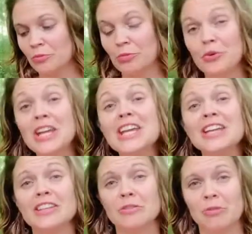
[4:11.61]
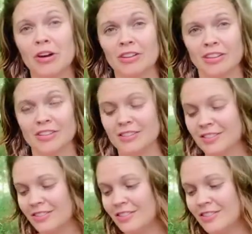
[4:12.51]
Breathe upon
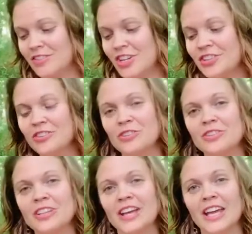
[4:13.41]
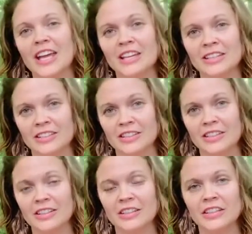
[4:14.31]
us gentle-handed
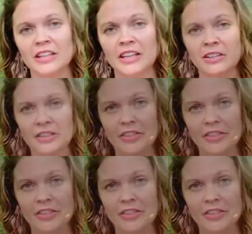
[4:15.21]
help.